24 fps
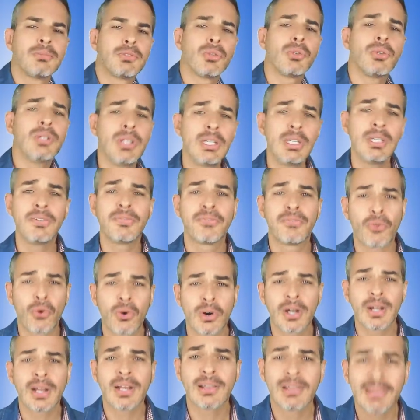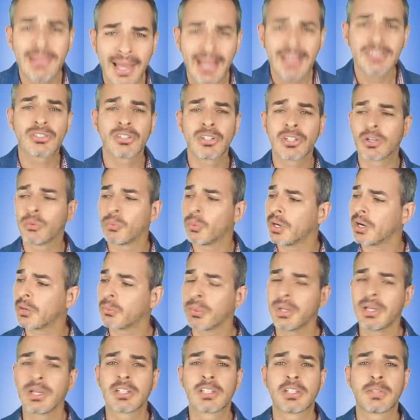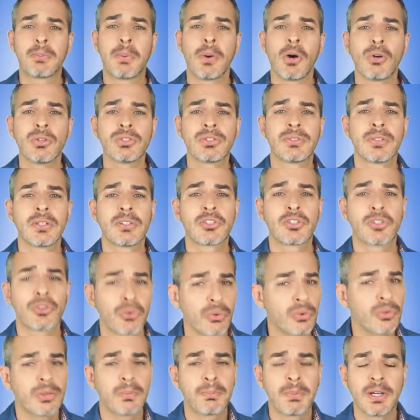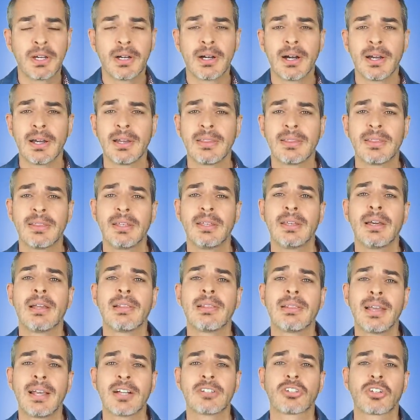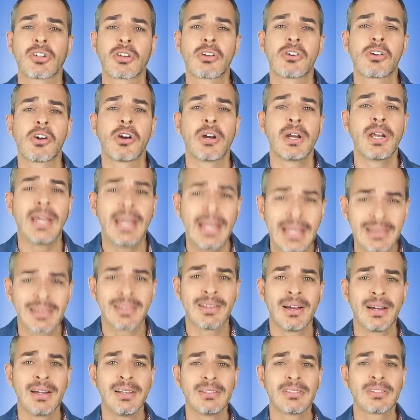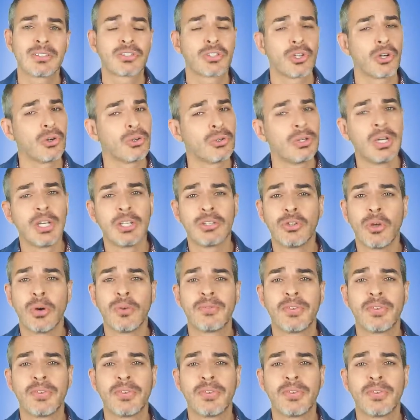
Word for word: to E4 Electric, where we expose the truth behind the electric car headlines, so don't